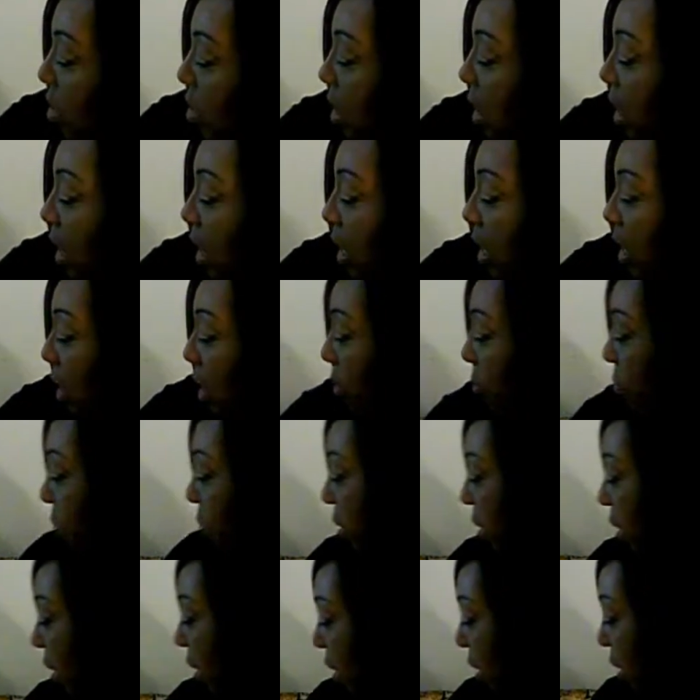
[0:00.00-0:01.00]
I
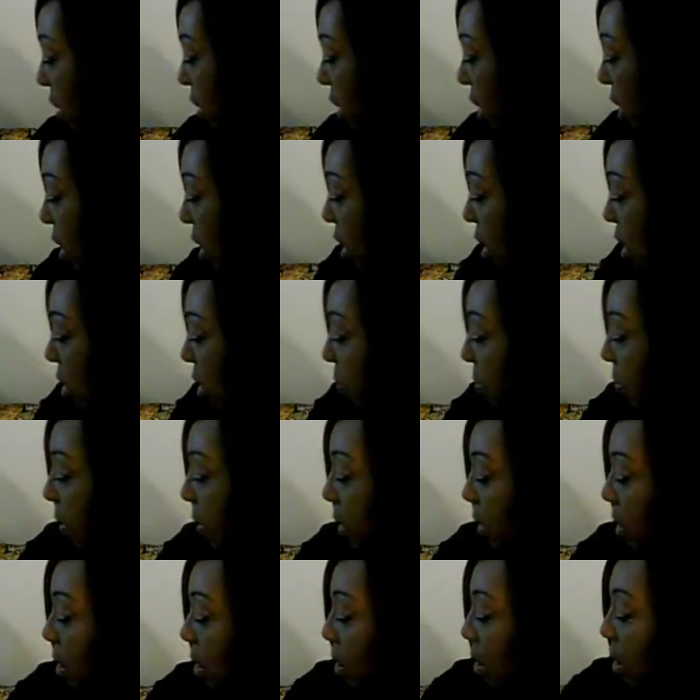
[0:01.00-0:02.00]
picked up
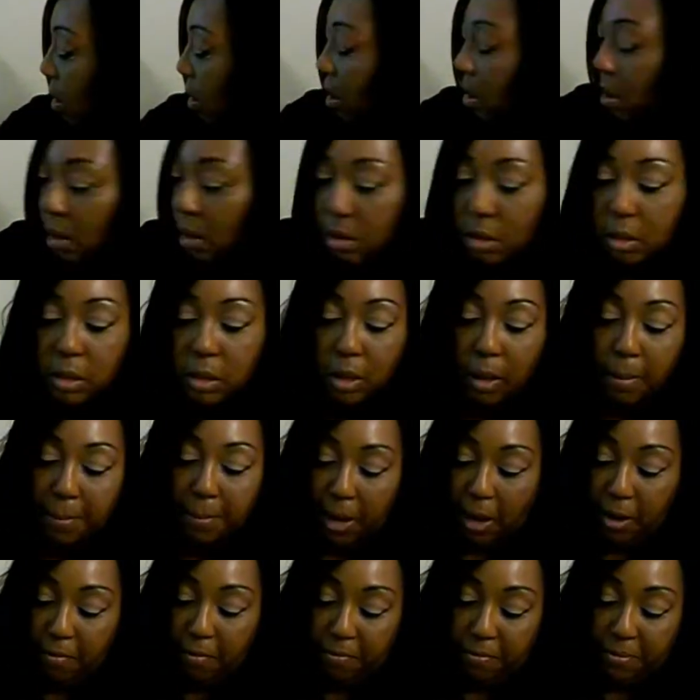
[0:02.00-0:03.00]
some
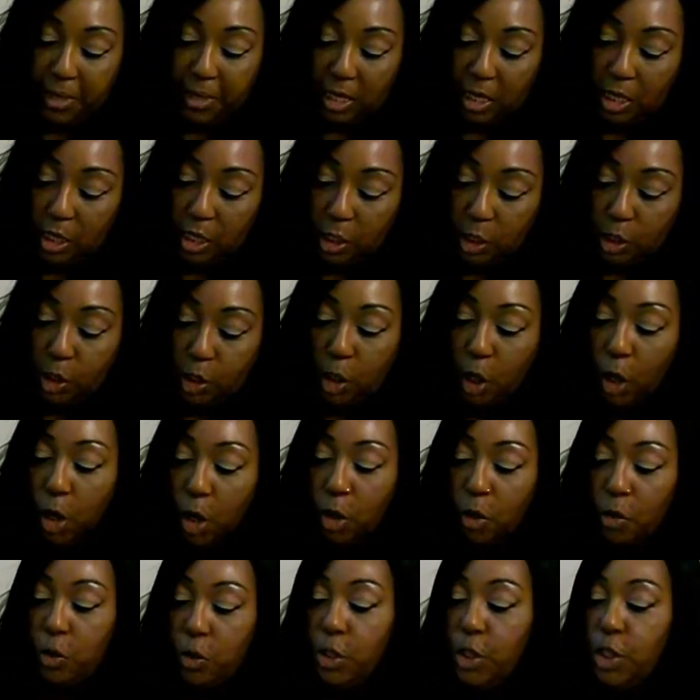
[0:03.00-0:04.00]
of these
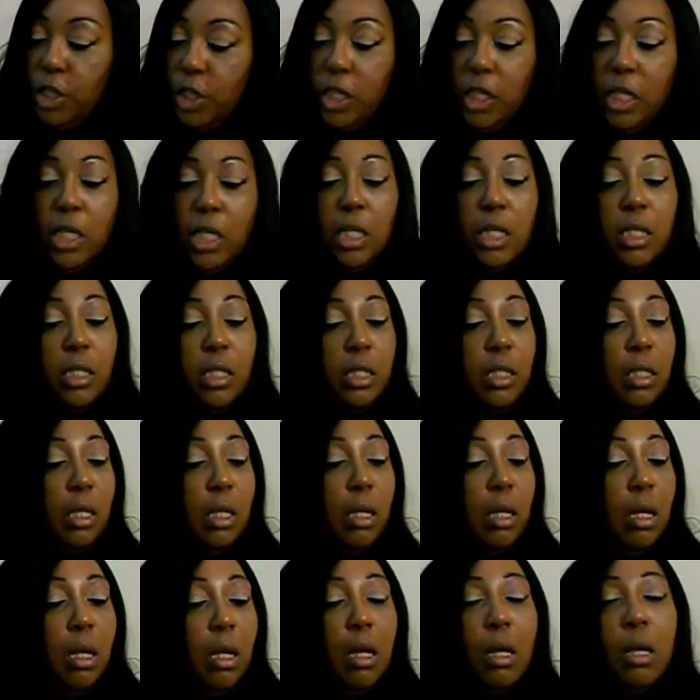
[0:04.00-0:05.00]
Hershey's
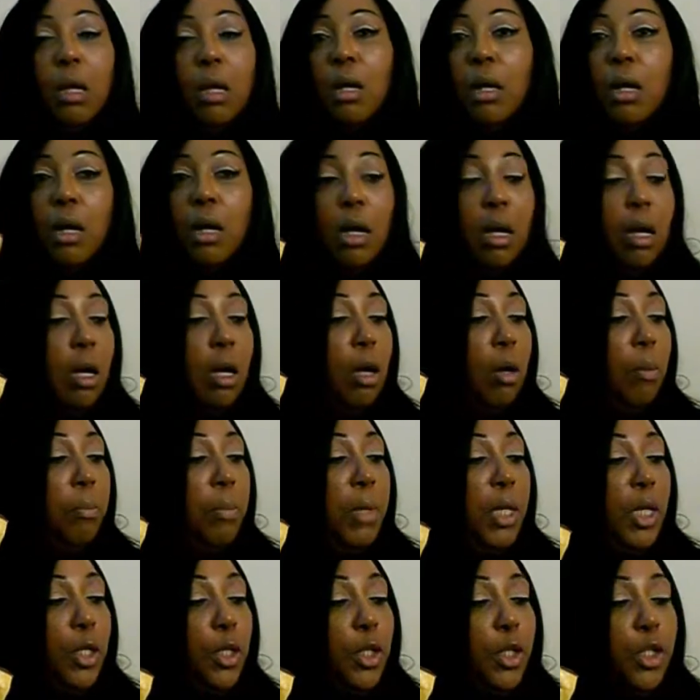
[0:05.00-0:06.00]

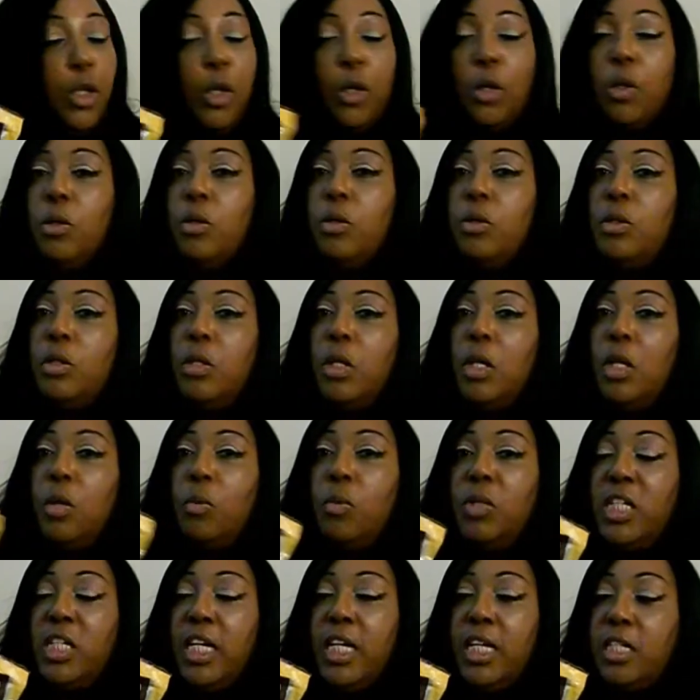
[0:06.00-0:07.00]
miniatures,
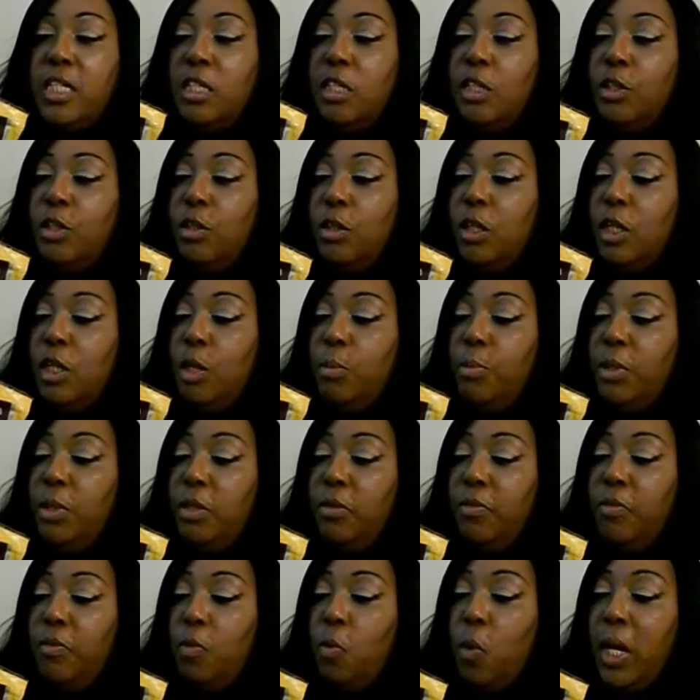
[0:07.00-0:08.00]
which has a couple
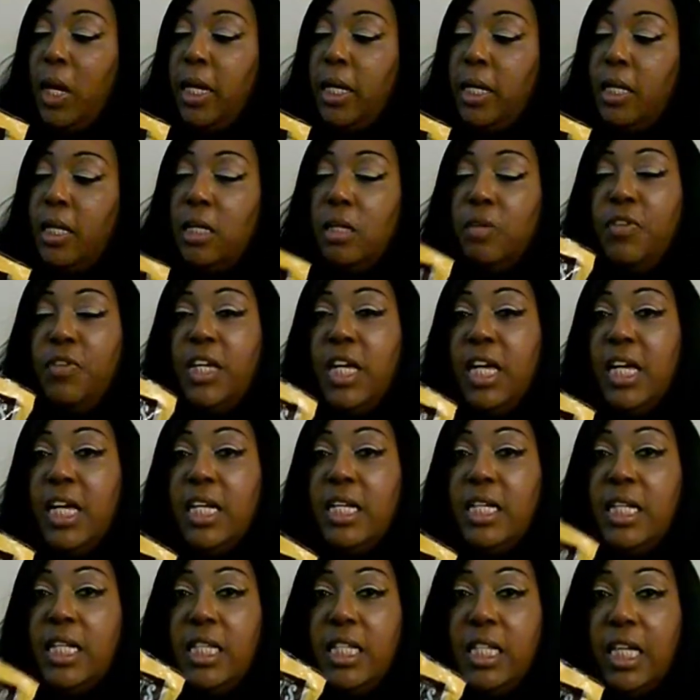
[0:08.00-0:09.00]
of variety of
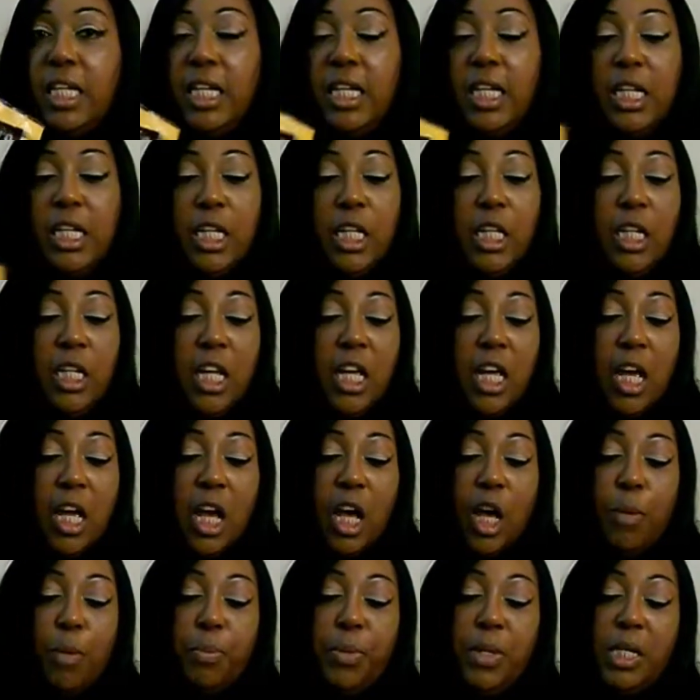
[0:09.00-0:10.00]
candies in it.
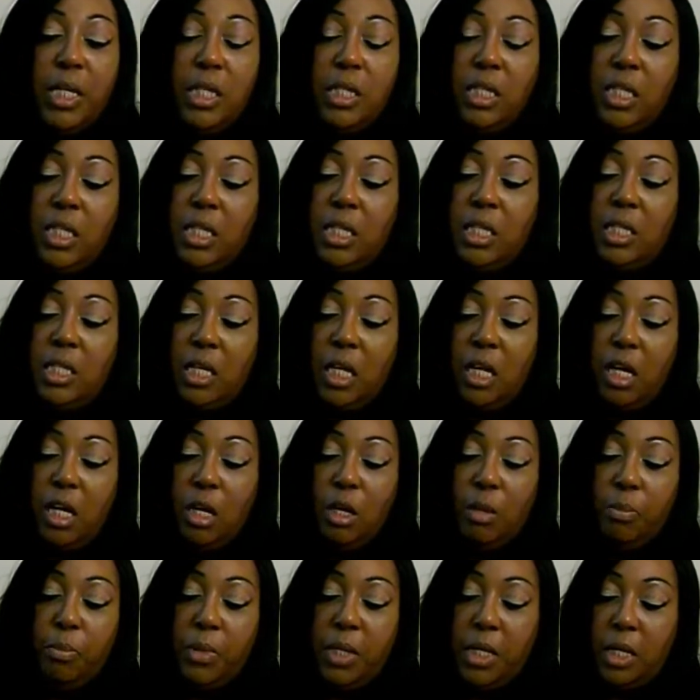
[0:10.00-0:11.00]
I picked these
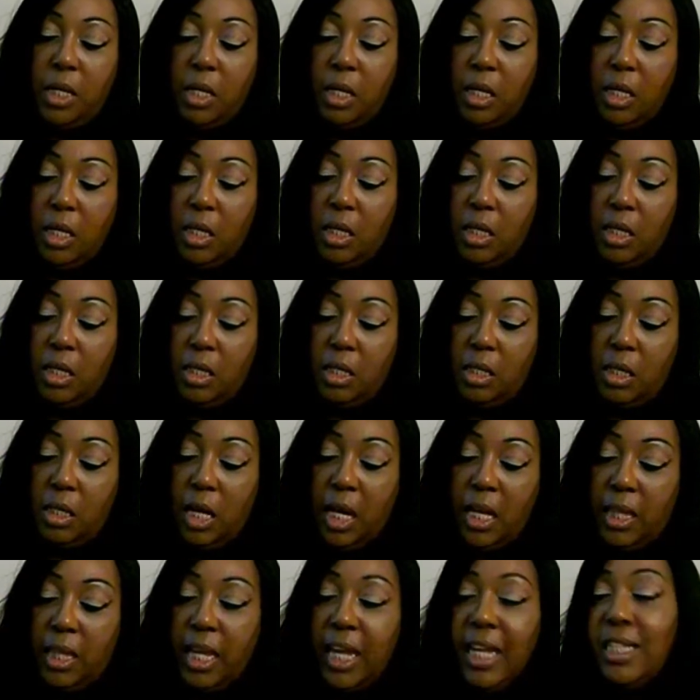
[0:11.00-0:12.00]
up because
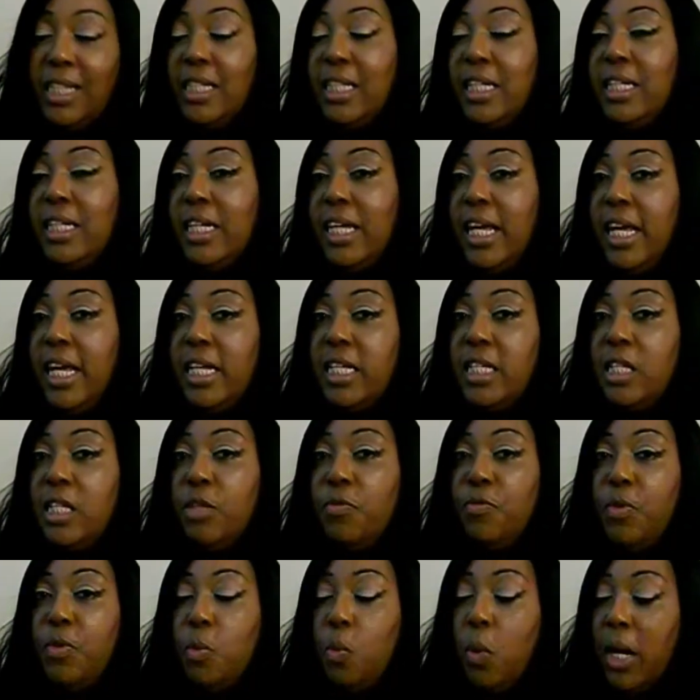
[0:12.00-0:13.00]
I like that it has a
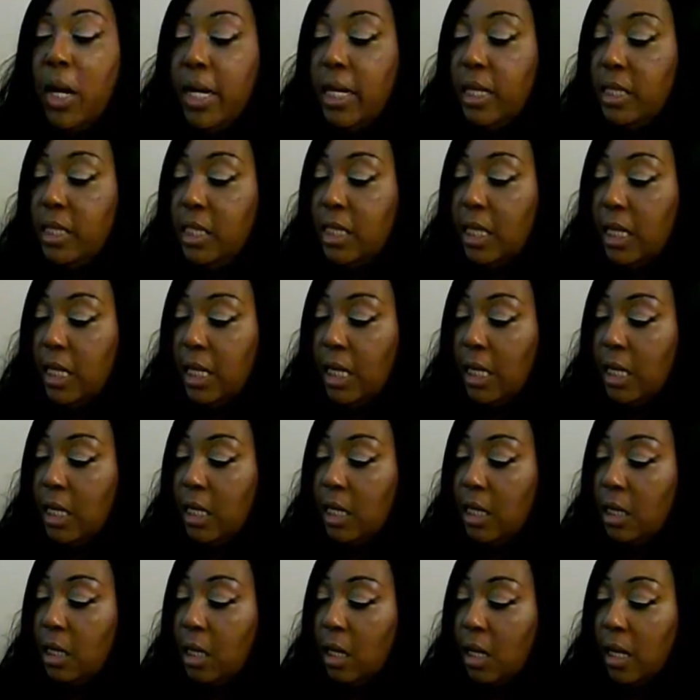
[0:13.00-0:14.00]
variety in
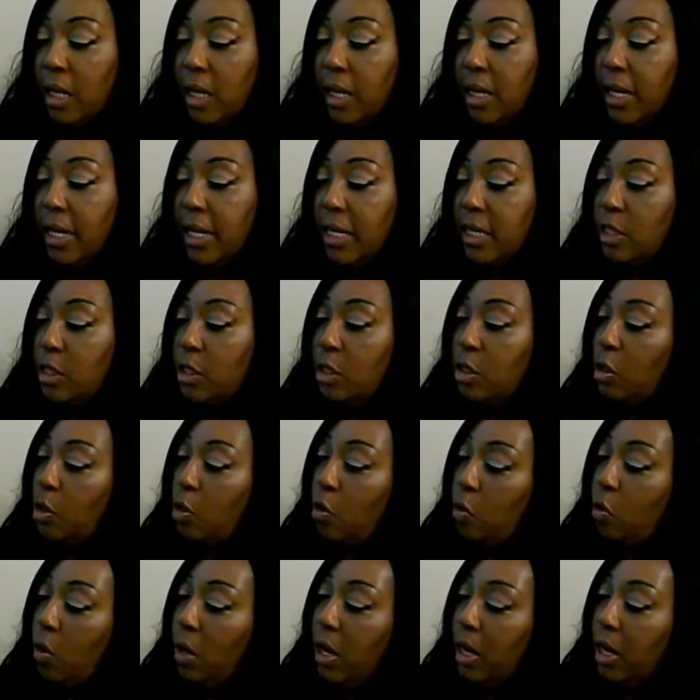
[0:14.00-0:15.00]
it. It has the
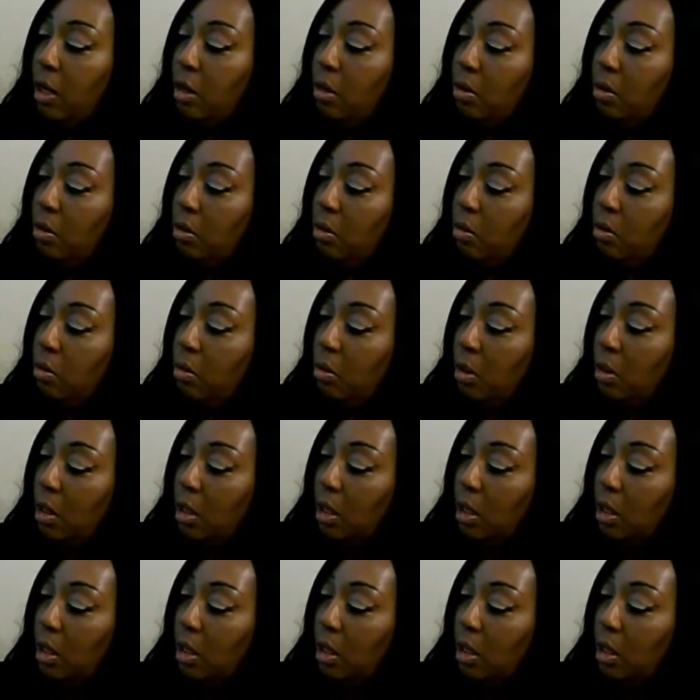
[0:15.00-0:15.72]
Crackle,